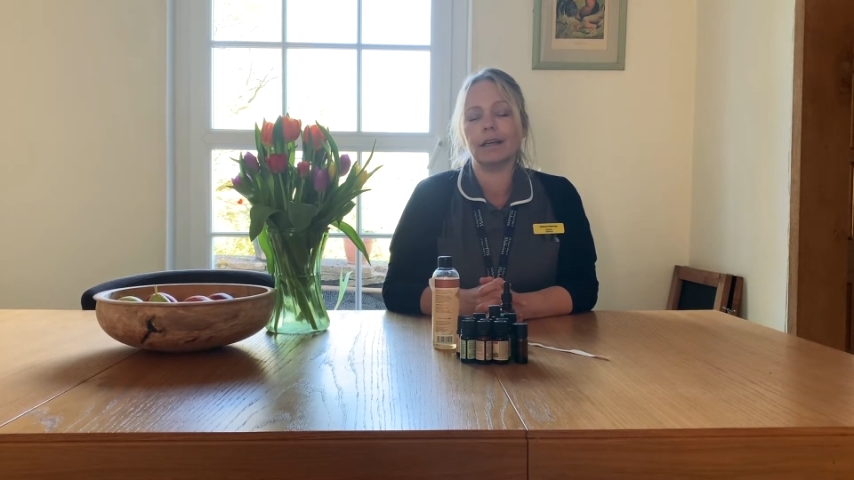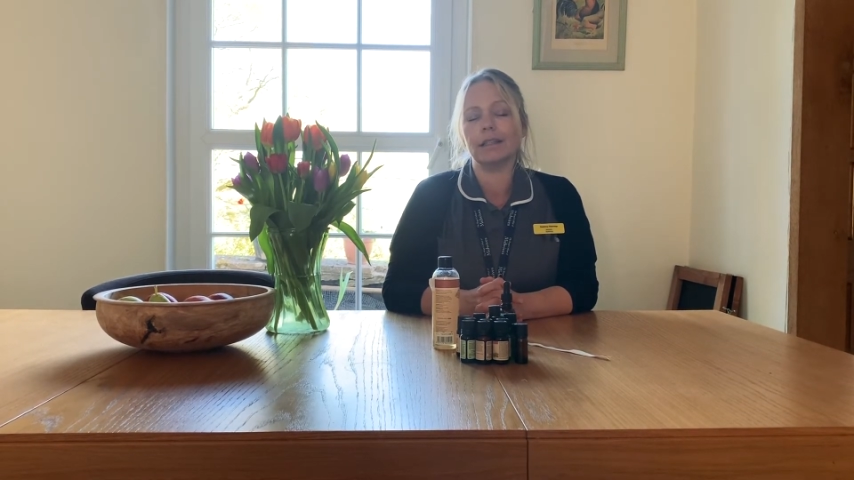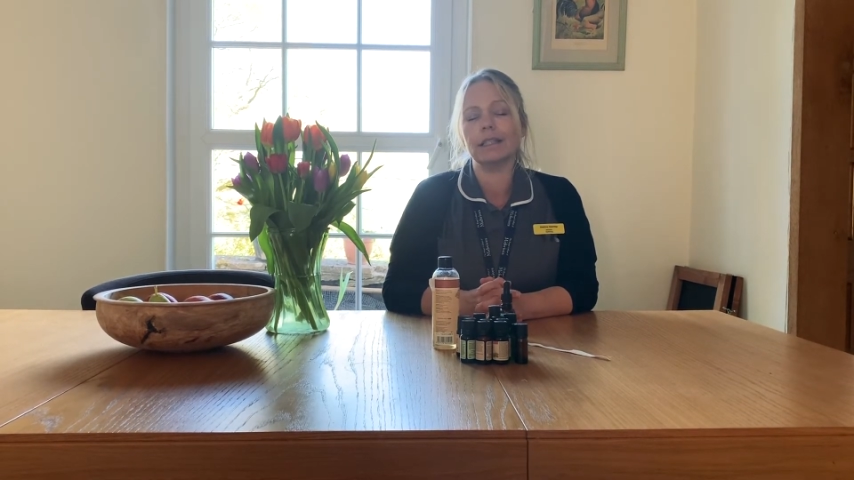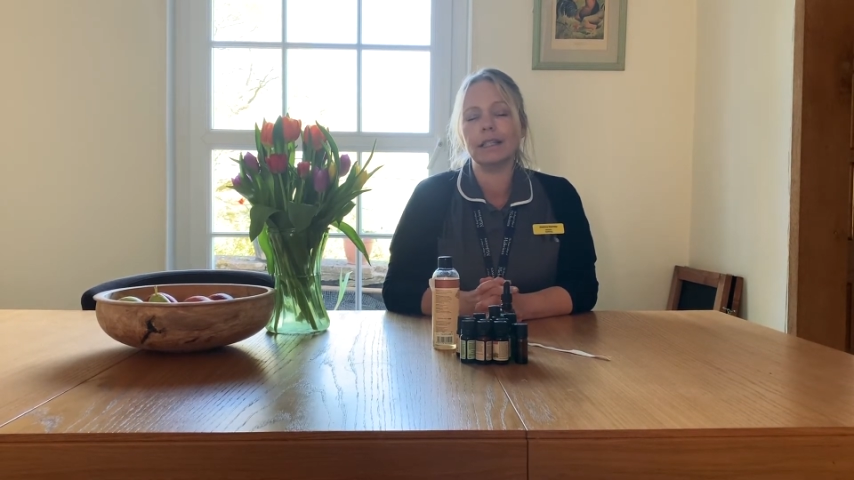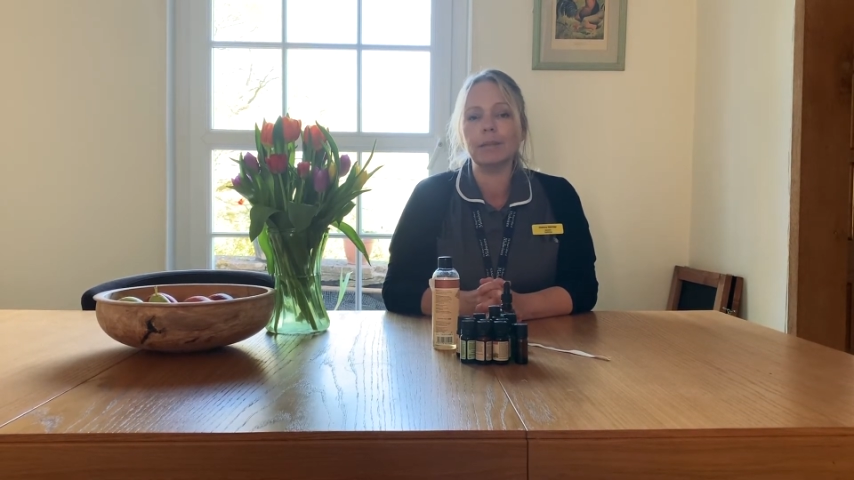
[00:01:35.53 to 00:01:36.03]

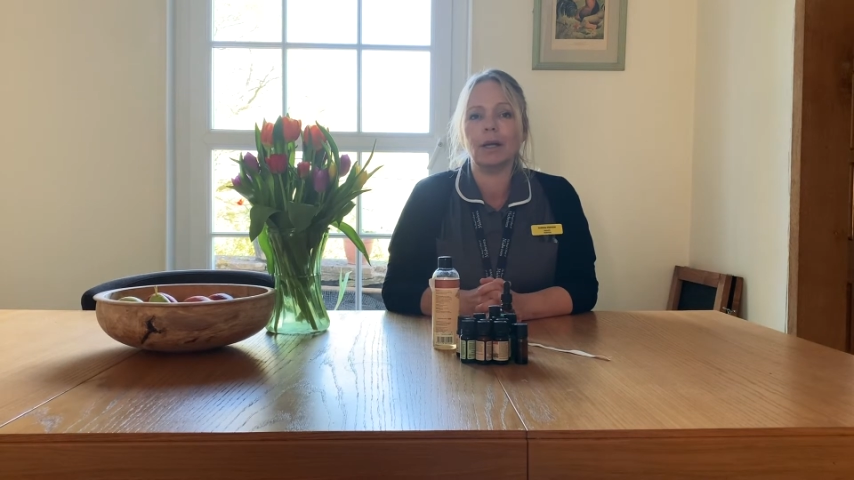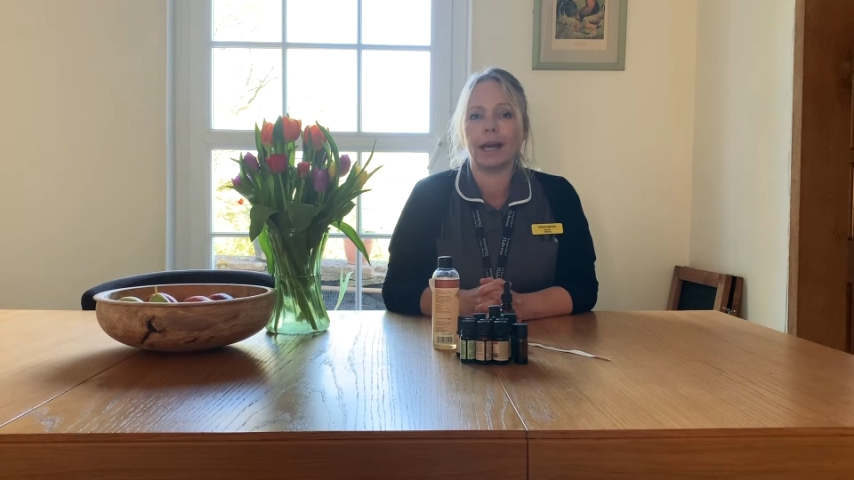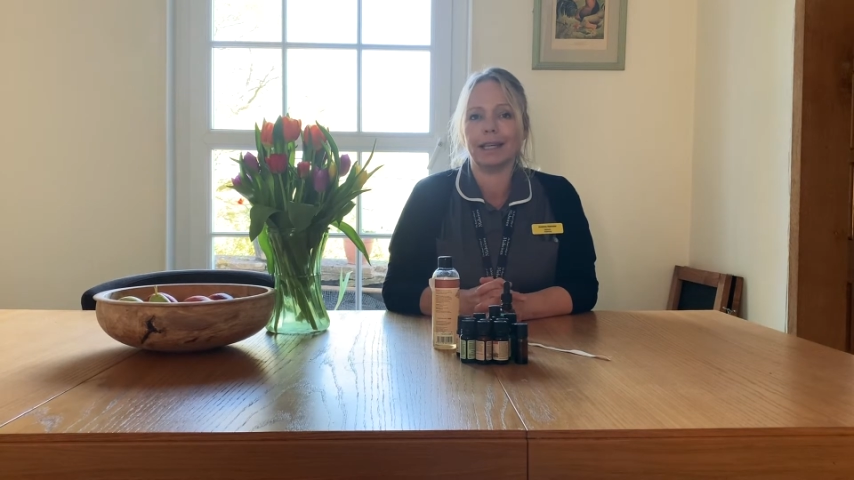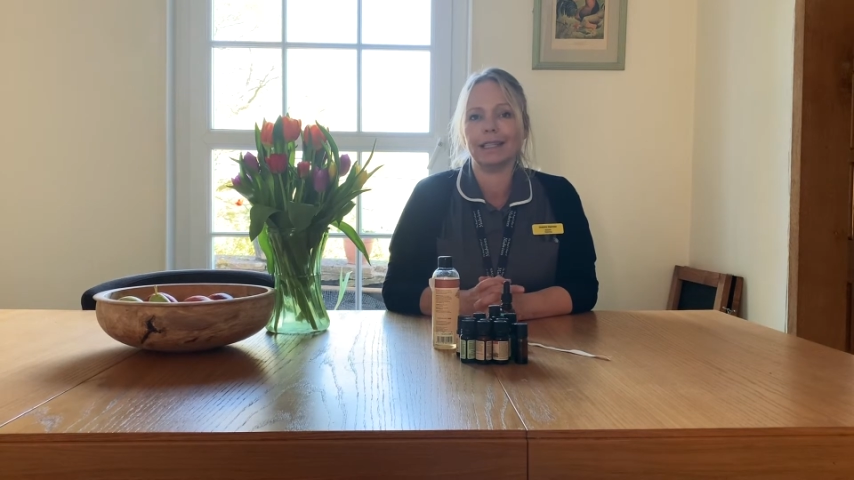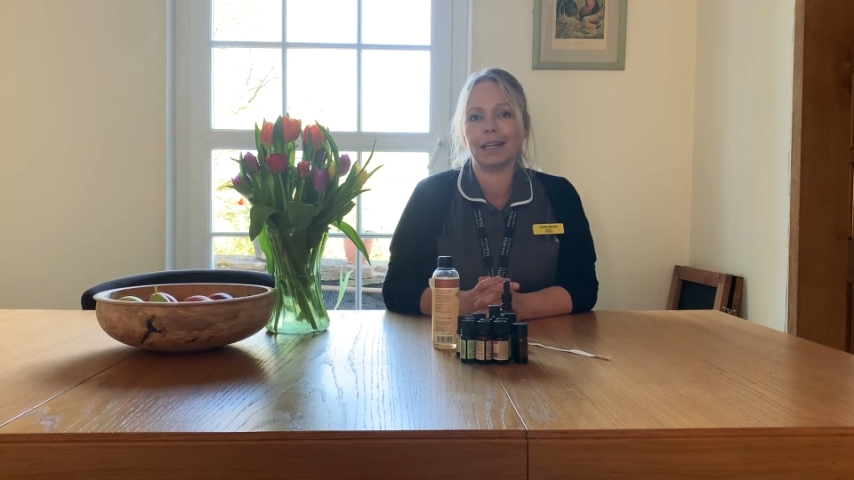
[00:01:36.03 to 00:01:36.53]

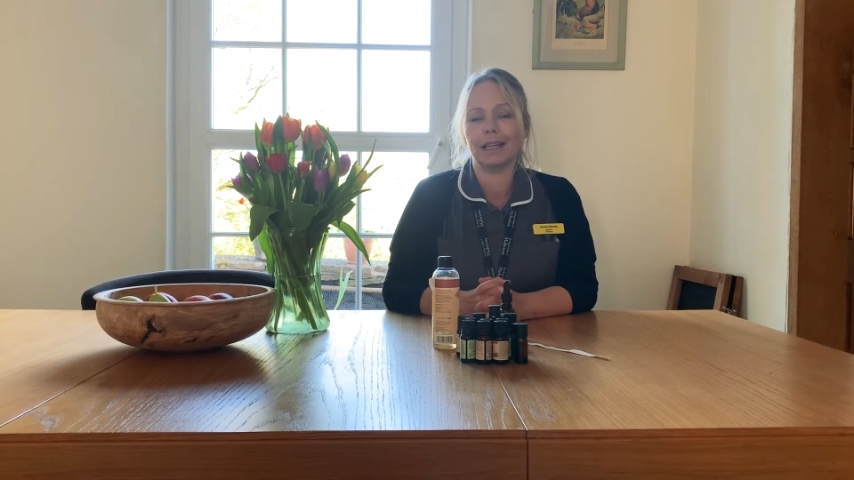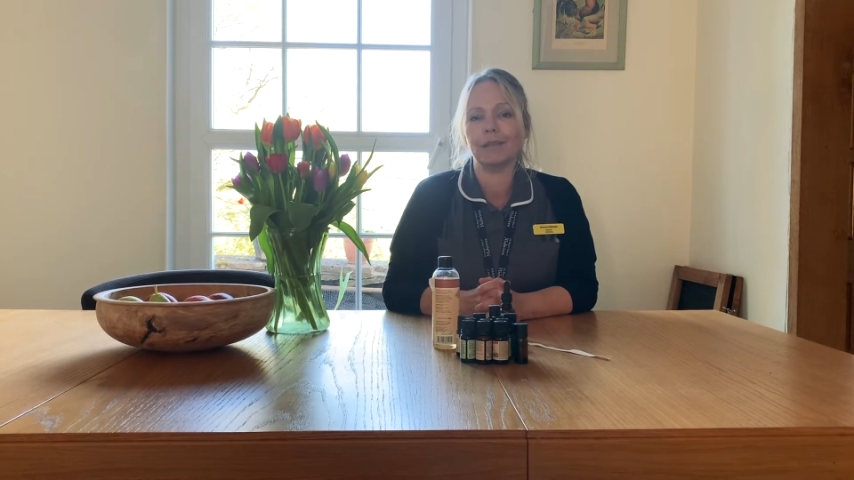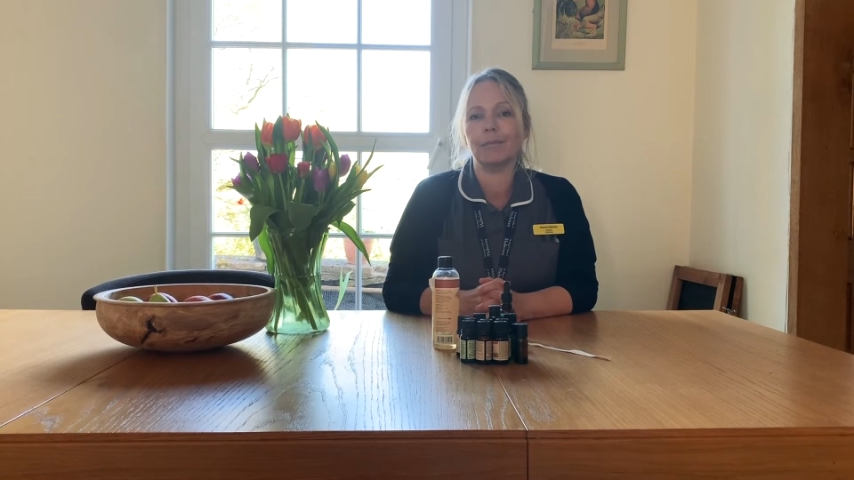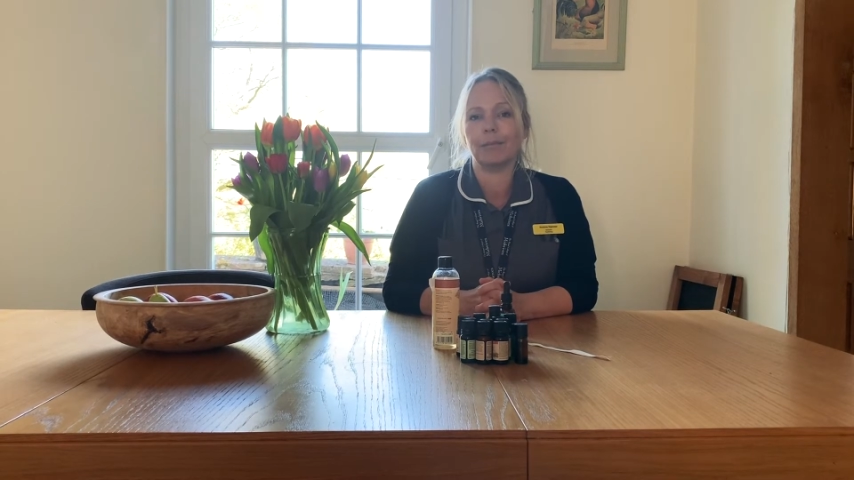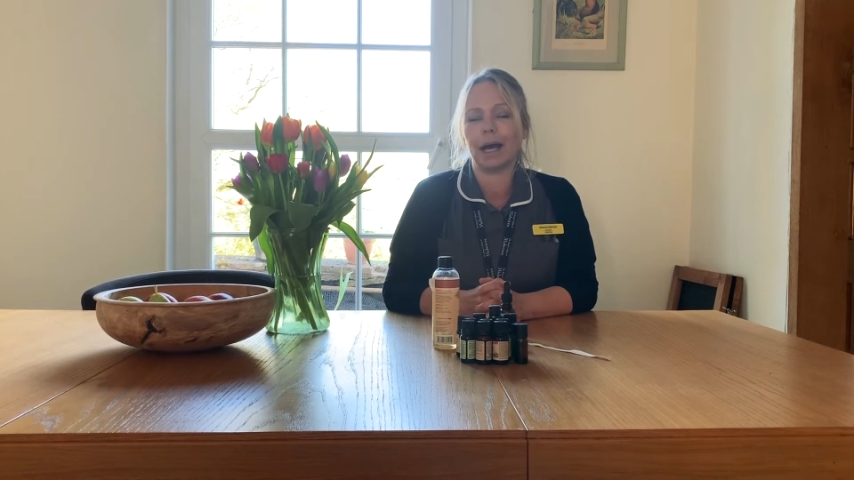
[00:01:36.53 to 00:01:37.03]
stimulate
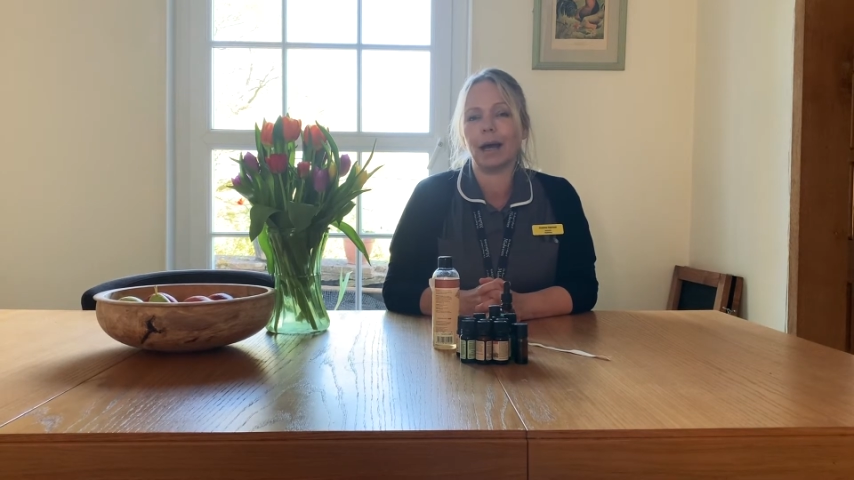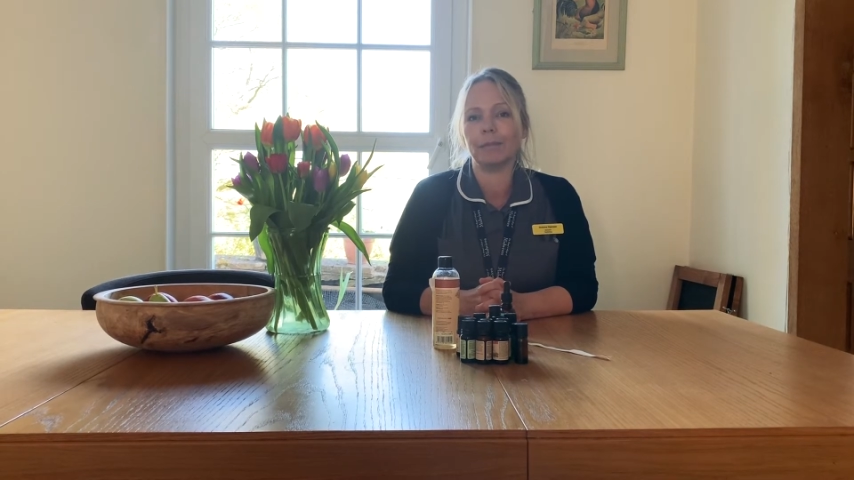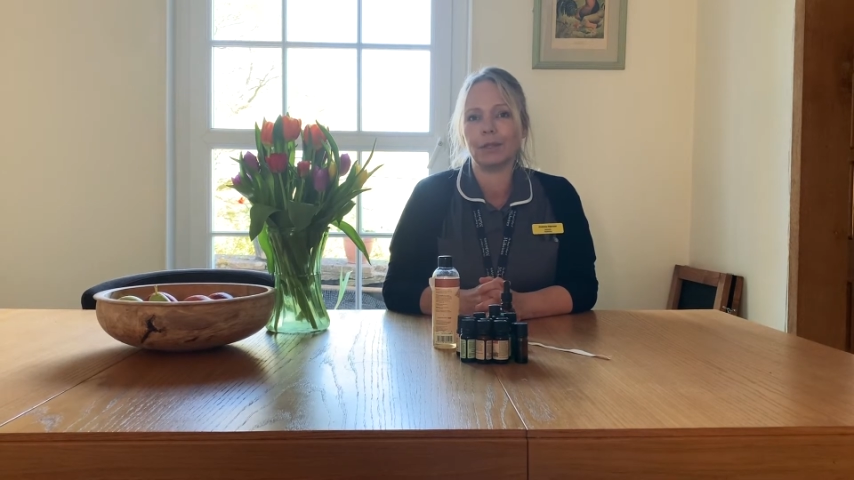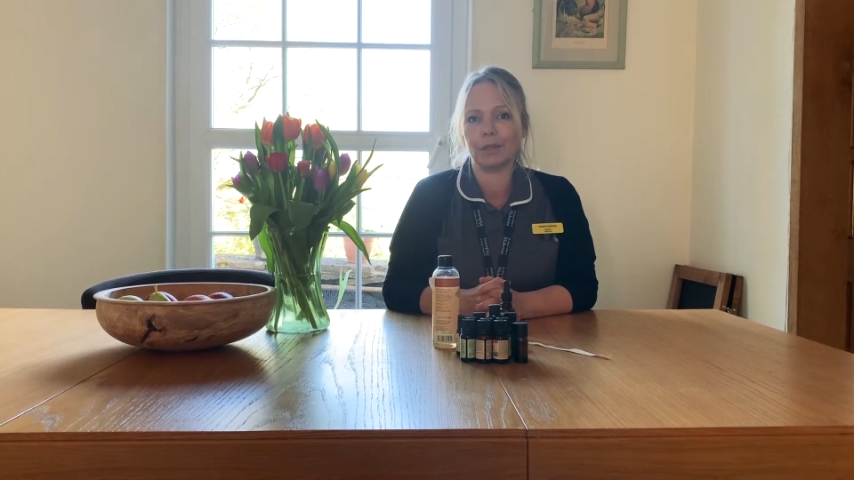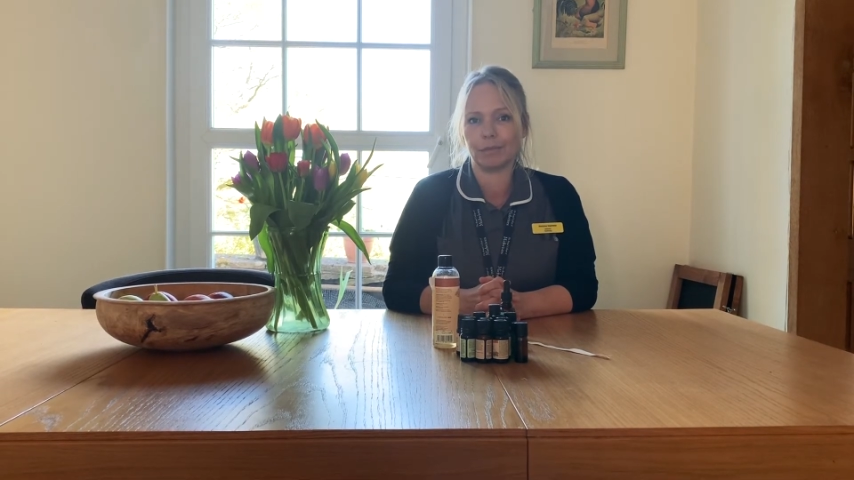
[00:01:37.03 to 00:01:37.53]
and
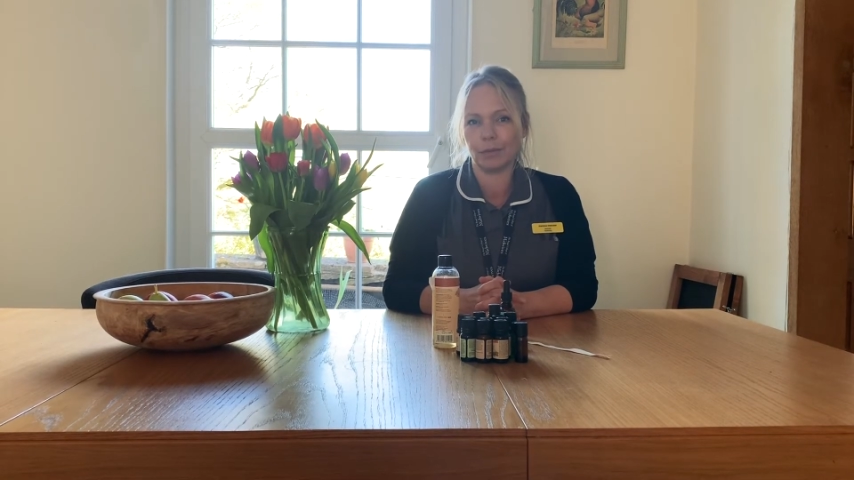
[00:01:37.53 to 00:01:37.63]
perhaps